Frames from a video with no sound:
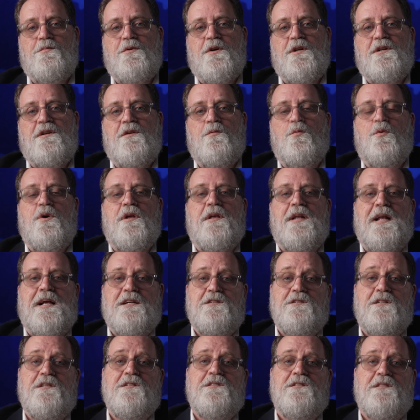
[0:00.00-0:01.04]
button, well, it
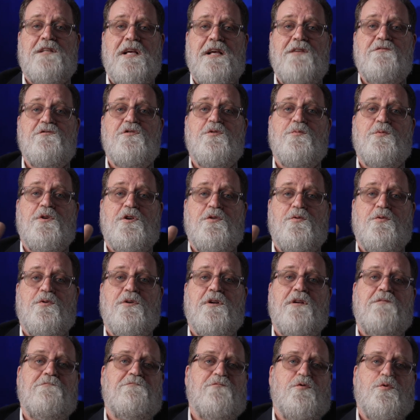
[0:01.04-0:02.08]
actually saves the
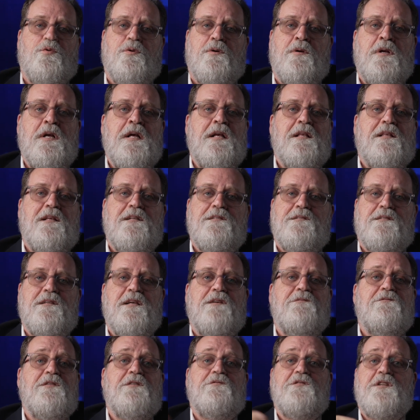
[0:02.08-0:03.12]
recording for, let's
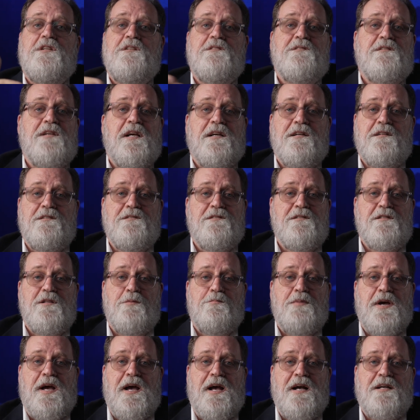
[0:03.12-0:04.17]
say, 15 seconds in the
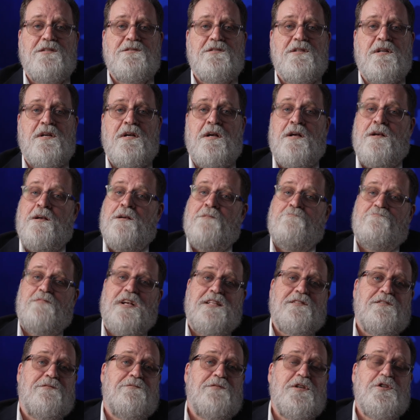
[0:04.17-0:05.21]
past.
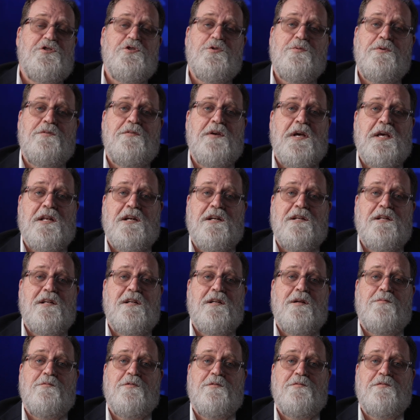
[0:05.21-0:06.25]
That's a feature we've had on a
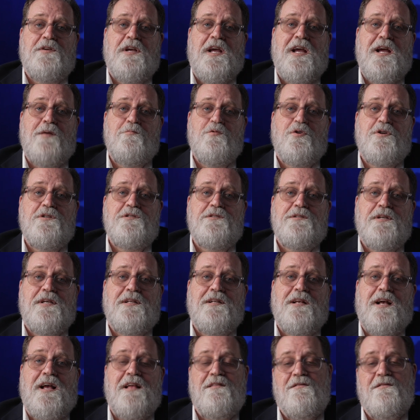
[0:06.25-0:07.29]
number of cameras,
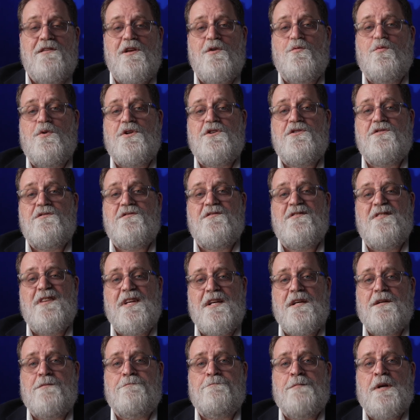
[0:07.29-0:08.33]
and I think we should see
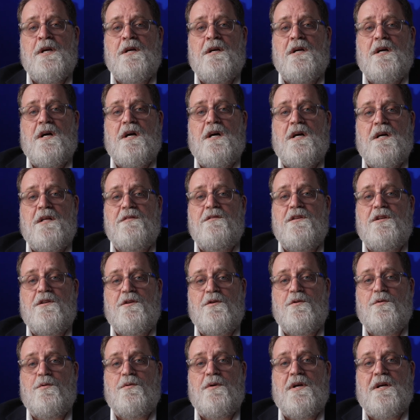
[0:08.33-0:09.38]
it on the
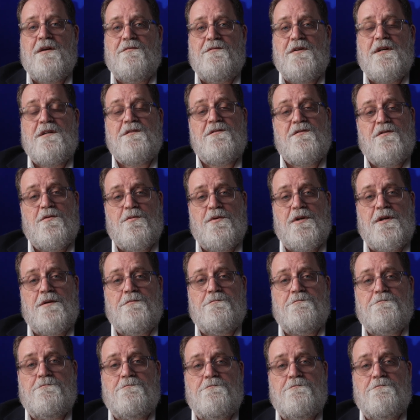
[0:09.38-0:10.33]
new FX3.